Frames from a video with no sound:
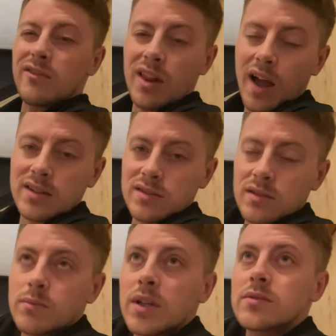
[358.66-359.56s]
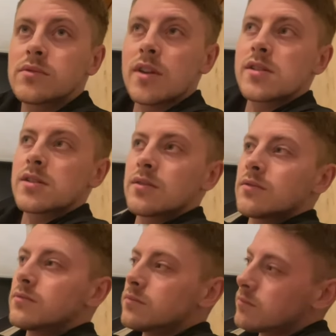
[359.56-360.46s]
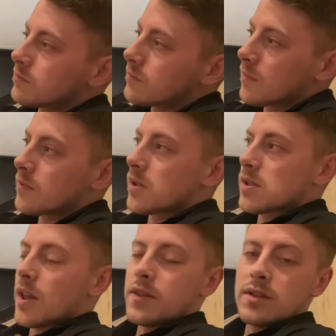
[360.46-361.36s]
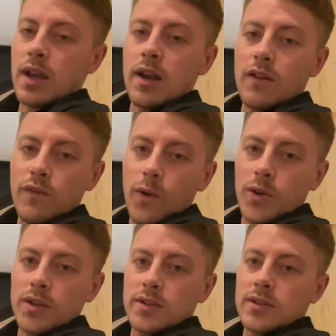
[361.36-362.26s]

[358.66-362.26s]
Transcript: of relax a little bit, just let the day unfold.